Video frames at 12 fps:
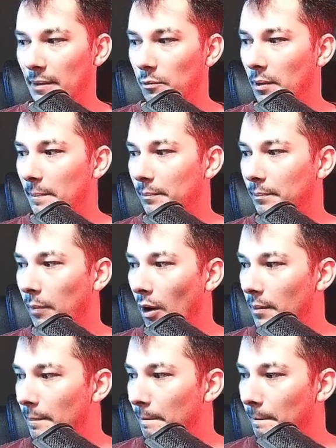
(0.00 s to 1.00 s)
what
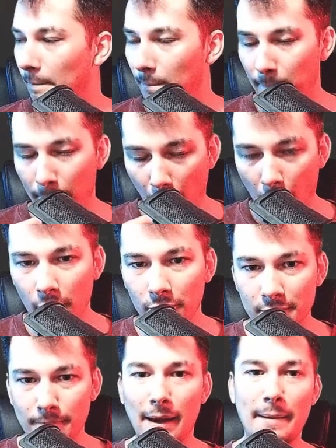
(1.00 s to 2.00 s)

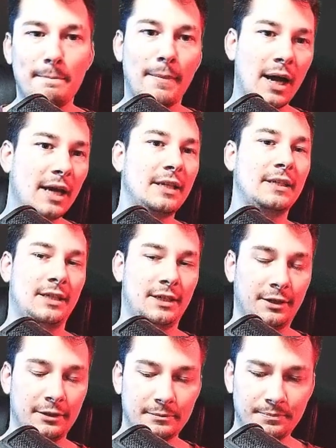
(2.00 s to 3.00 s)
boggles my mind
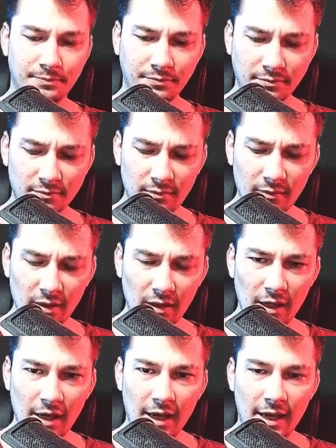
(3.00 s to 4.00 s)
here
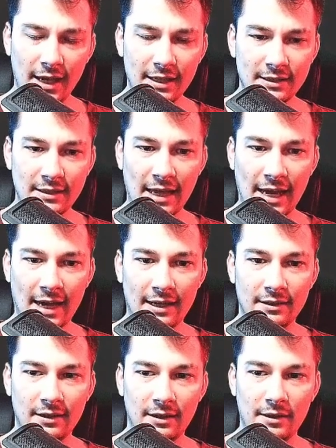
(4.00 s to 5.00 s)
is that
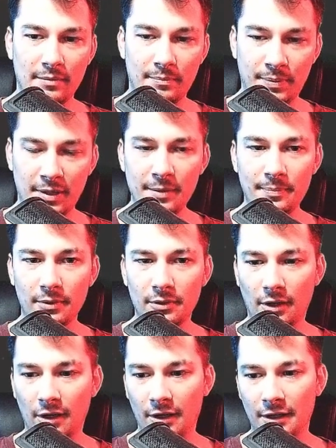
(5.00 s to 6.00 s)
people
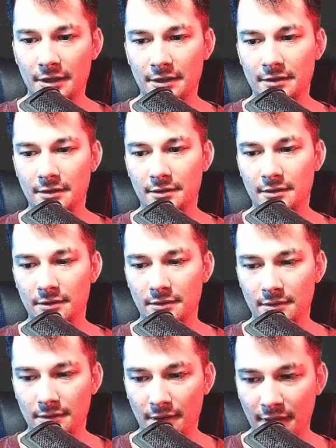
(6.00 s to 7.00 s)
are
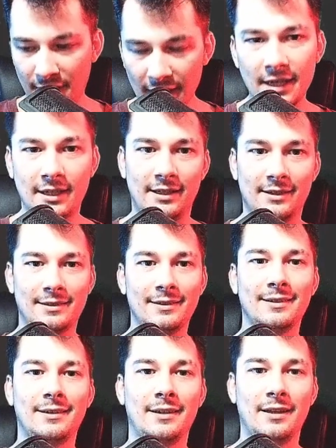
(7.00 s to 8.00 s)
thinking
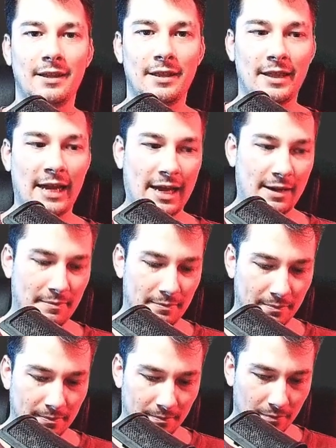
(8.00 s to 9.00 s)
that,
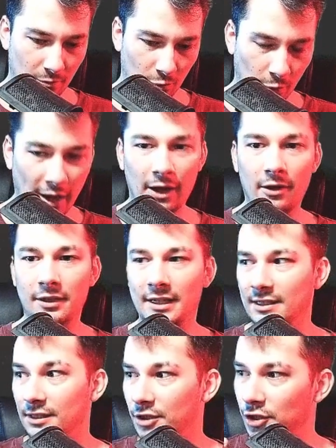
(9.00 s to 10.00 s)
well,
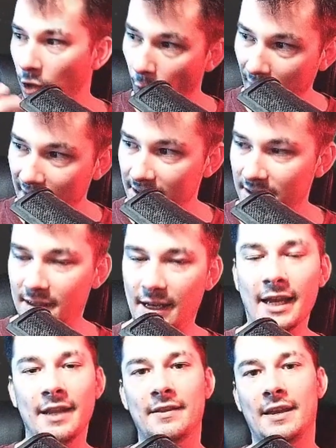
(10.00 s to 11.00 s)
it's a choice,
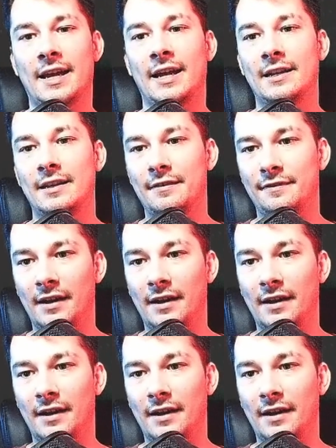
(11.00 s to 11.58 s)
and that if